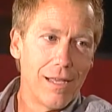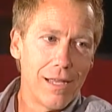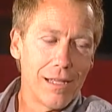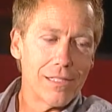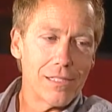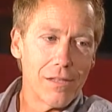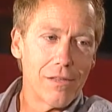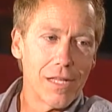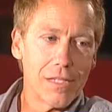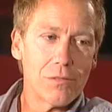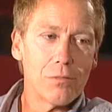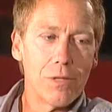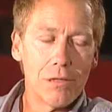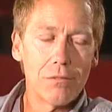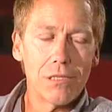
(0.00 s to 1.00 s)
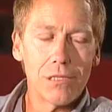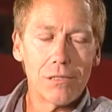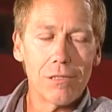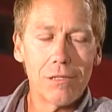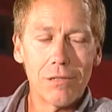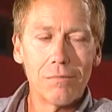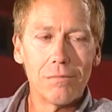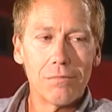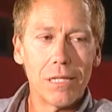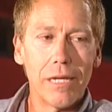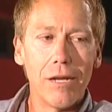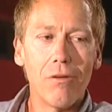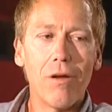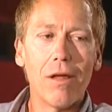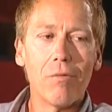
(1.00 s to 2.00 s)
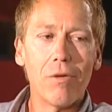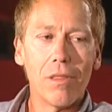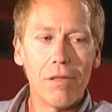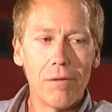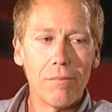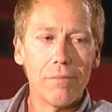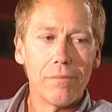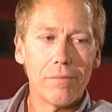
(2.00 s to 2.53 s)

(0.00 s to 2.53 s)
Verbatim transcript: and so that's why we started playing around with it.